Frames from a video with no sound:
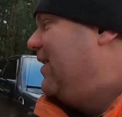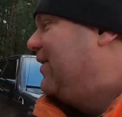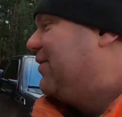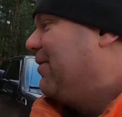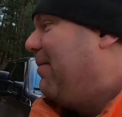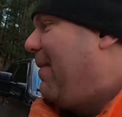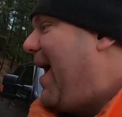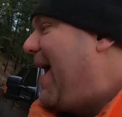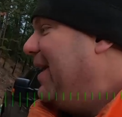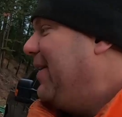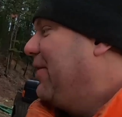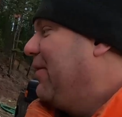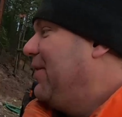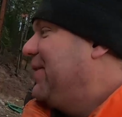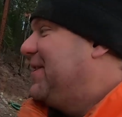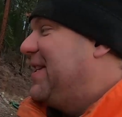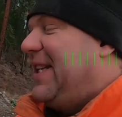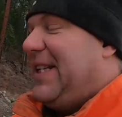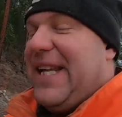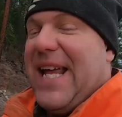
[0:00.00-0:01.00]
So my
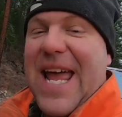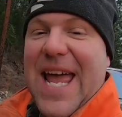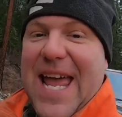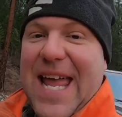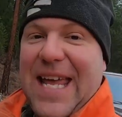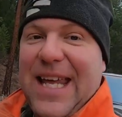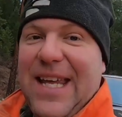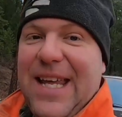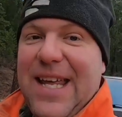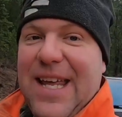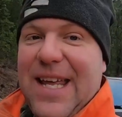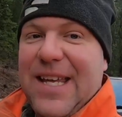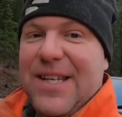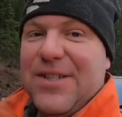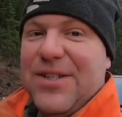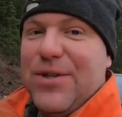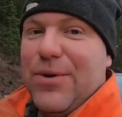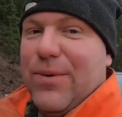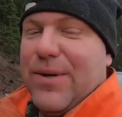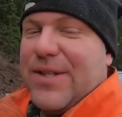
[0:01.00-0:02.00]
goal today
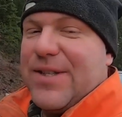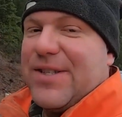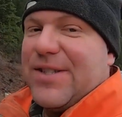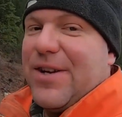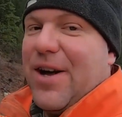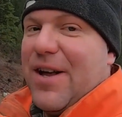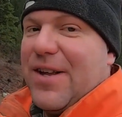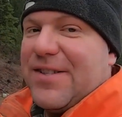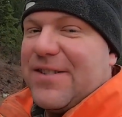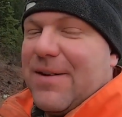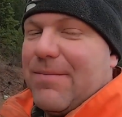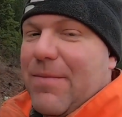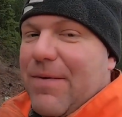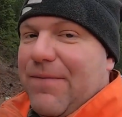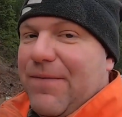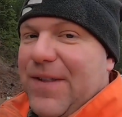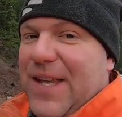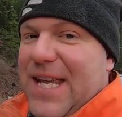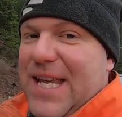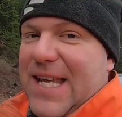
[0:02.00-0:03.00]
is to install some
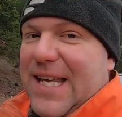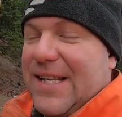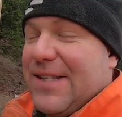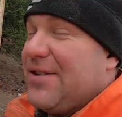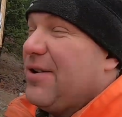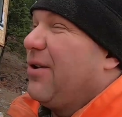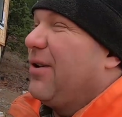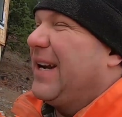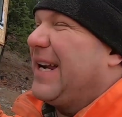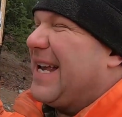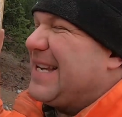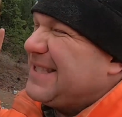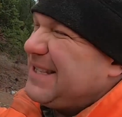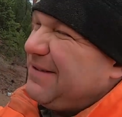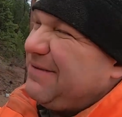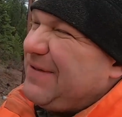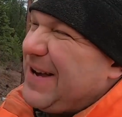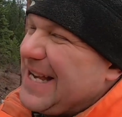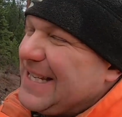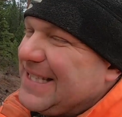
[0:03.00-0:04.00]
of these, or I
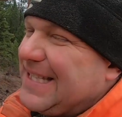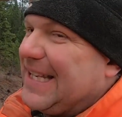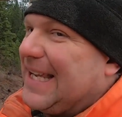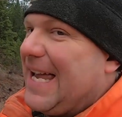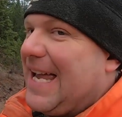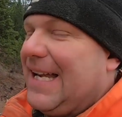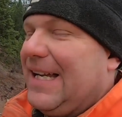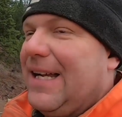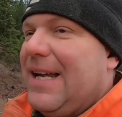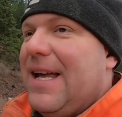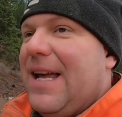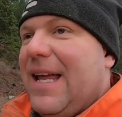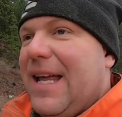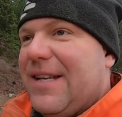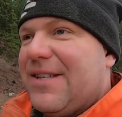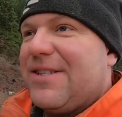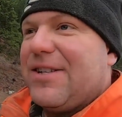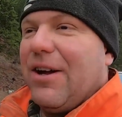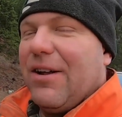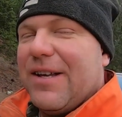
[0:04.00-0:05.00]
guess investigate
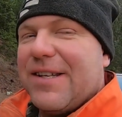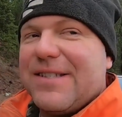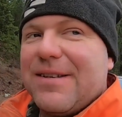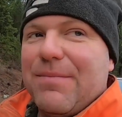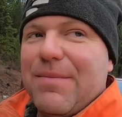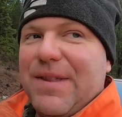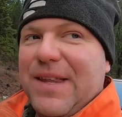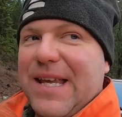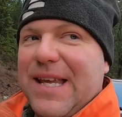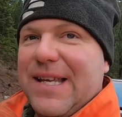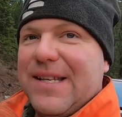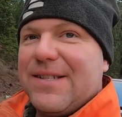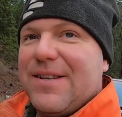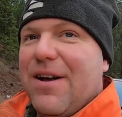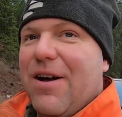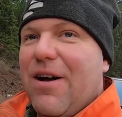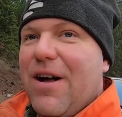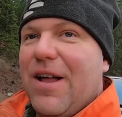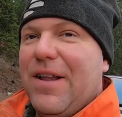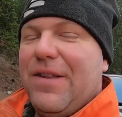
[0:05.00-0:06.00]
installing some of
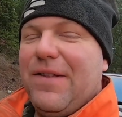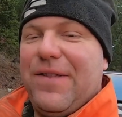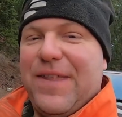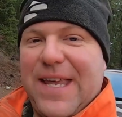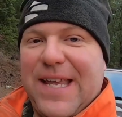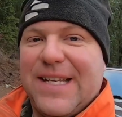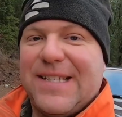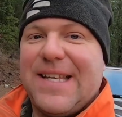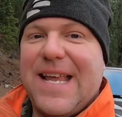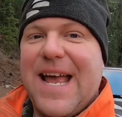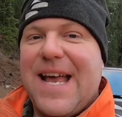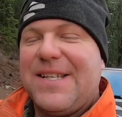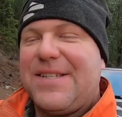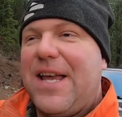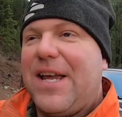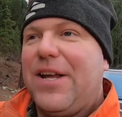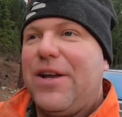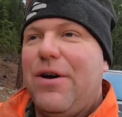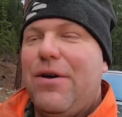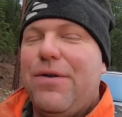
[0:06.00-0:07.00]
these on things
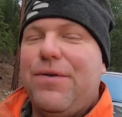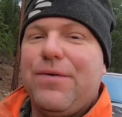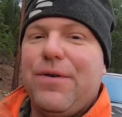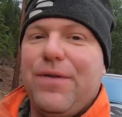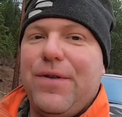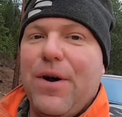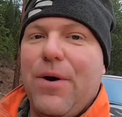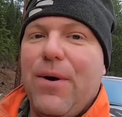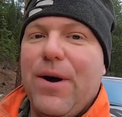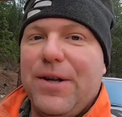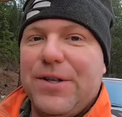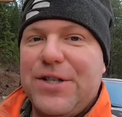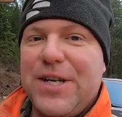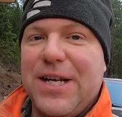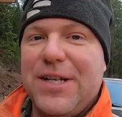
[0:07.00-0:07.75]
as I go through the oil